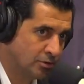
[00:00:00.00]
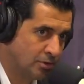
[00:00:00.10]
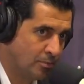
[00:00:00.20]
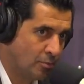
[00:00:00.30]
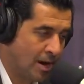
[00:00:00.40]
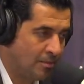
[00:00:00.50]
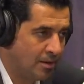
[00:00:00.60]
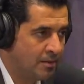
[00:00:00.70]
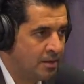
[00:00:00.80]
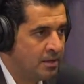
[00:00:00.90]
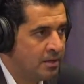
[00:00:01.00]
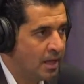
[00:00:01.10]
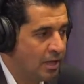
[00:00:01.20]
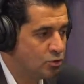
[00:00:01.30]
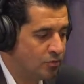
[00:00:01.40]
to the Trump-Obama
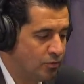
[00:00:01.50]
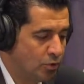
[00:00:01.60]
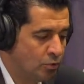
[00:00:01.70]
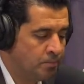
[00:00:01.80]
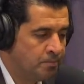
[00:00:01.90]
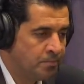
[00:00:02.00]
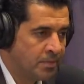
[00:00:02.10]
interview,